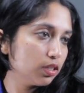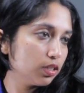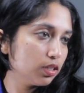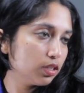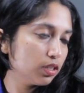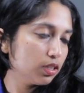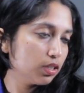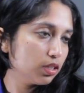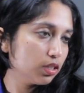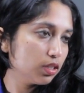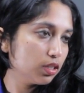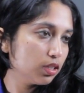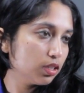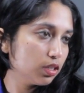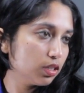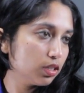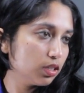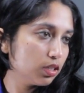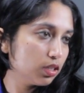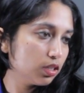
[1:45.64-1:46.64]

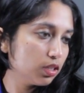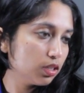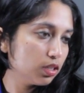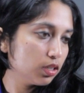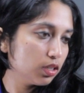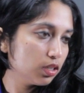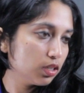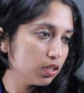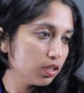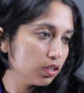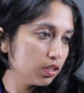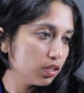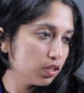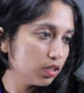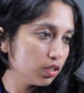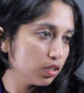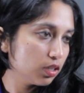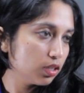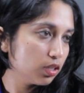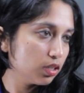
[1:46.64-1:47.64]

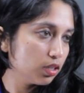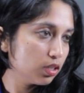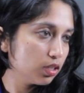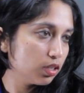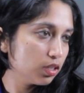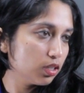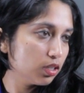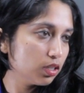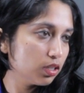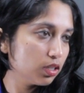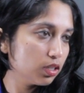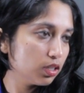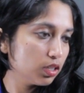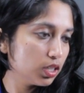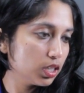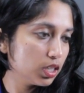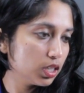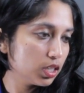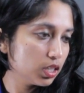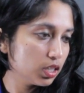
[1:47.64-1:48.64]

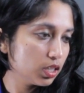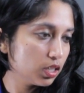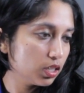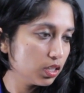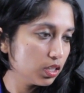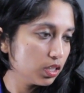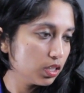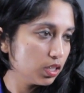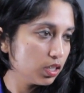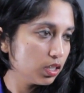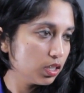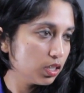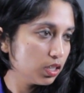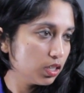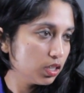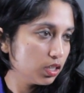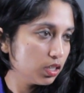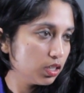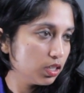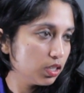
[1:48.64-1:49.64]

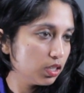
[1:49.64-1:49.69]
Nobody speaks.